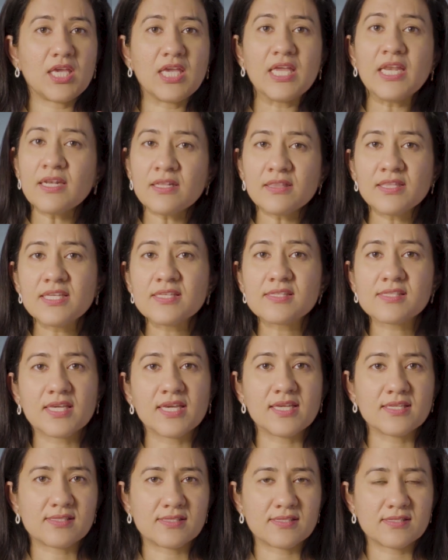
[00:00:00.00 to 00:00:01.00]
In these
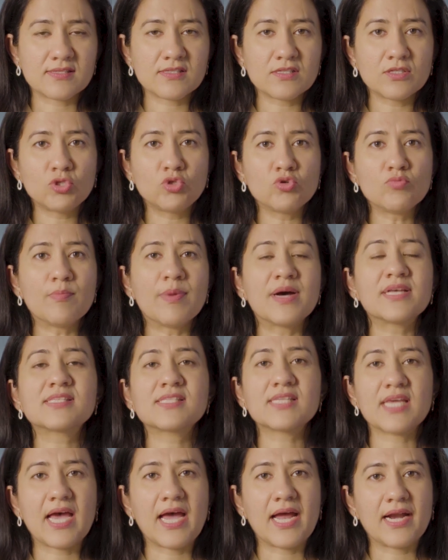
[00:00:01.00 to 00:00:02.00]
cases, you
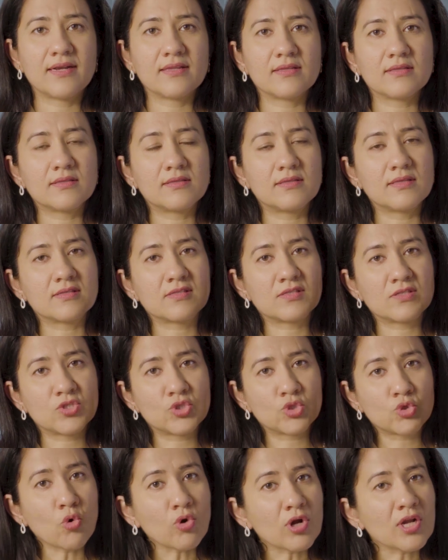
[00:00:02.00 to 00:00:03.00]
must add the
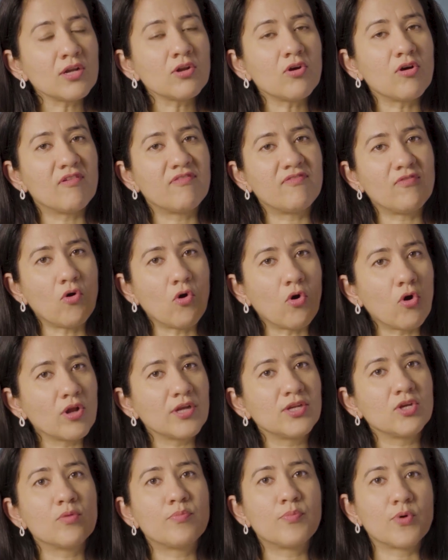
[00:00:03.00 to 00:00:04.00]
total of all
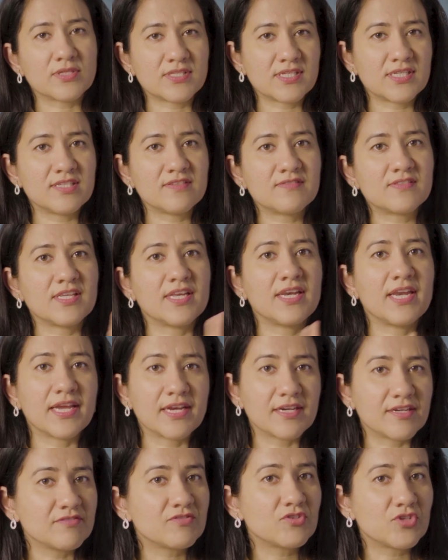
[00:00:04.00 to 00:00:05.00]
your positives and
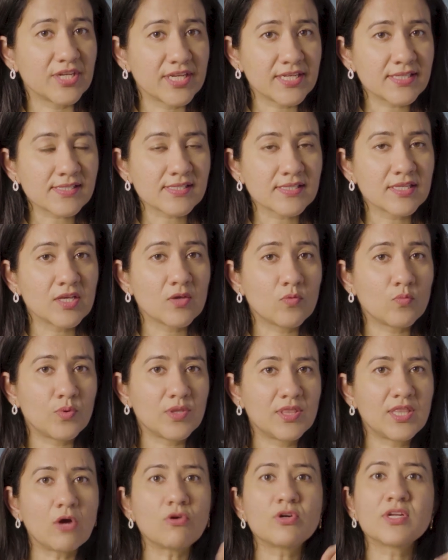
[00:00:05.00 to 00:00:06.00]
negative trades
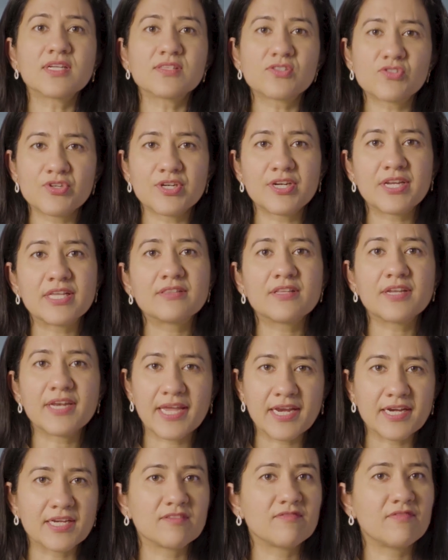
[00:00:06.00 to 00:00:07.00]
without considering the
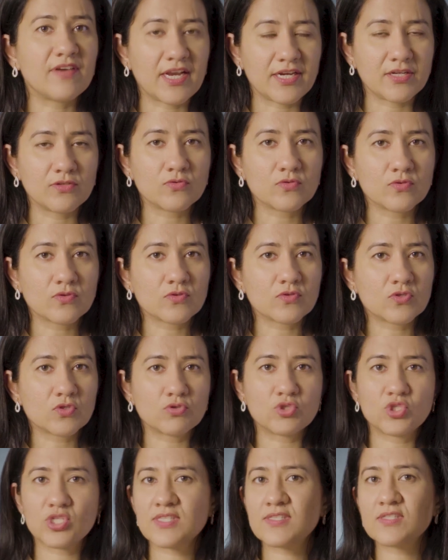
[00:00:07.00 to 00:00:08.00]
negative value.
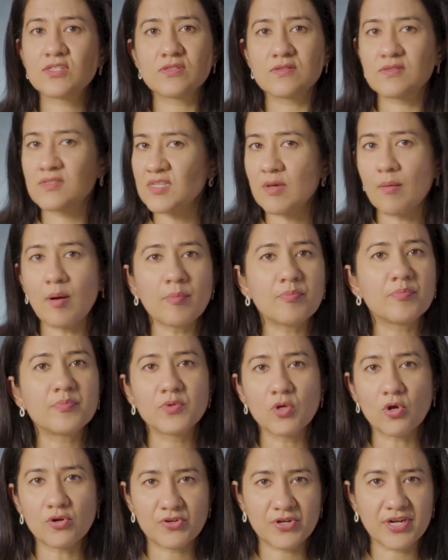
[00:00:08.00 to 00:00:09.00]
So just sum
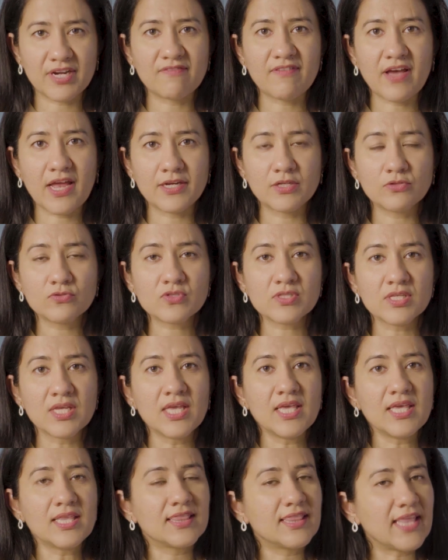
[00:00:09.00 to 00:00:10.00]
up your trade values,
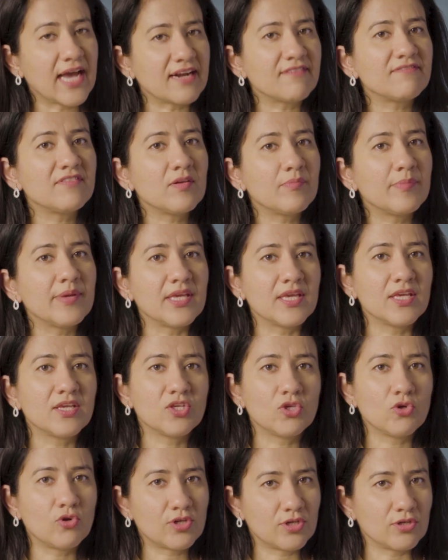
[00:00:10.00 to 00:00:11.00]
that will be
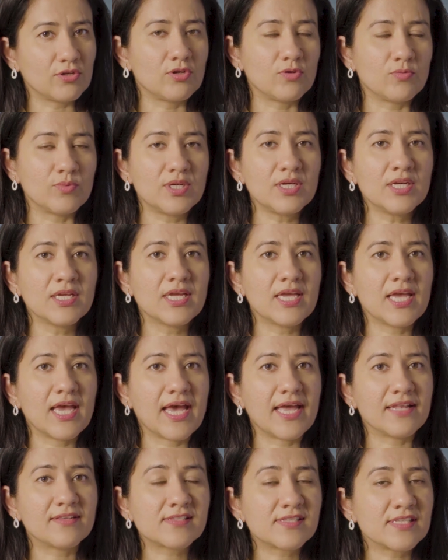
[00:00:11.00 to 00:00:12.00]
your turnover
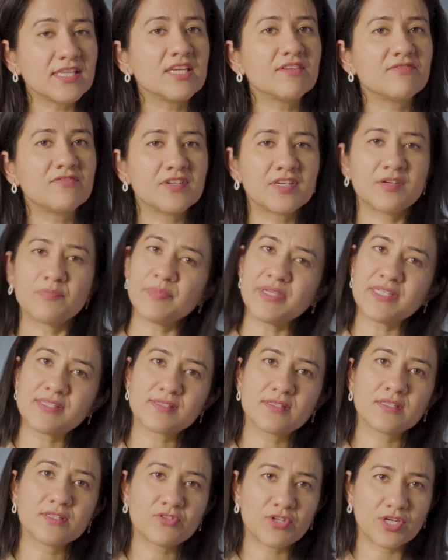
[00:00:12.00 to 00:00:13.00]
and see if it
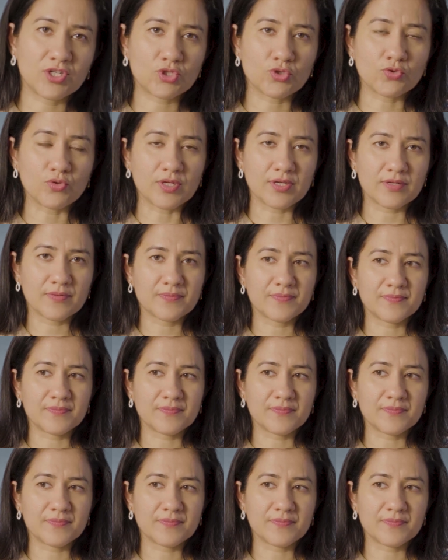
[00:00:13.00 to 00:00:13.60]
meets the threshold.